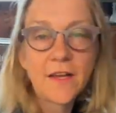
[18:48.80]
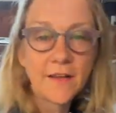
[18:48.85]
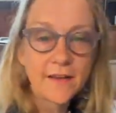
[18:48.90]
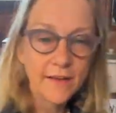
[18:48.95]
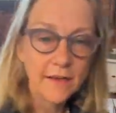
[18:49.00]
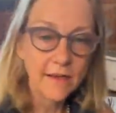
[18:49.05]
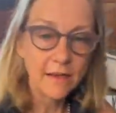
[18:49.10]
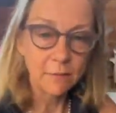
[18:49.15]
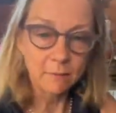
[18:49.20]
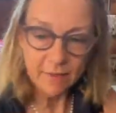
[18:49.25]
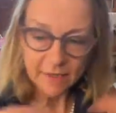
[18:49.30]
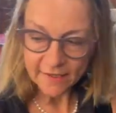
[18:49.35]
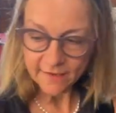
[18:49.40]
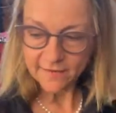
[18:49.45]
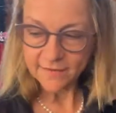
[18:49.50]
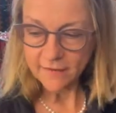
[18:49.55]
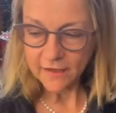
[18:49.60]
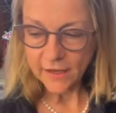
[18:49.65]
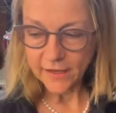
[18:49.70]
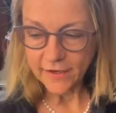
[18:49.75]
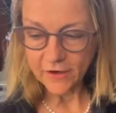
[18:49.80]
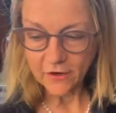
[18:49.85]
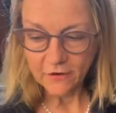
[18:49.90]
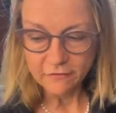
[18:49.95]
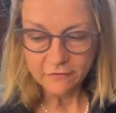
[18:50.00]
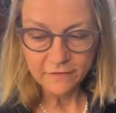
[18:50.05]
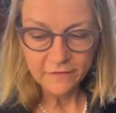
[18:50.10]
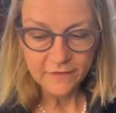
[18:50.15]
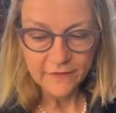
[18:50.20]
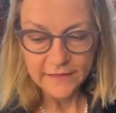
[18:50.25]
and it'll make it slide
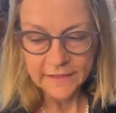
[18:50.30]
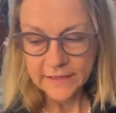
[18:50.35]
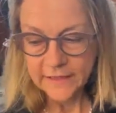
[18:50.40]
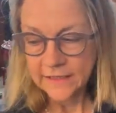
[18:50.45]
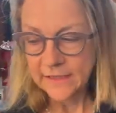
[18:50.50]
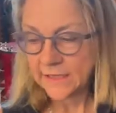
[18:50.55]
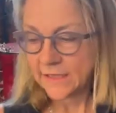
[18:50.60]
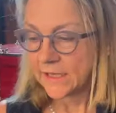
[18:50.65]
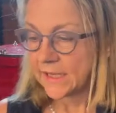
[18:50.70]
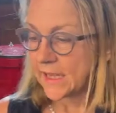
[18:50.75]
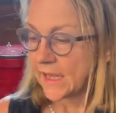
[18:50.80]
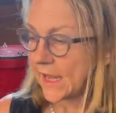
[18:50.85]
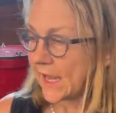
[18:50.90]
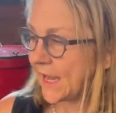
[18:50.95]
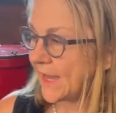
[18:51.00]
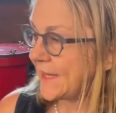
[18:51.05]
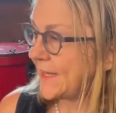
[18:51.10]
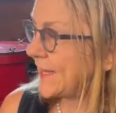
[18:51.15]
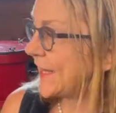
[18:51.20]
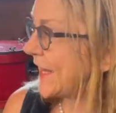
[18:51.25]
off. And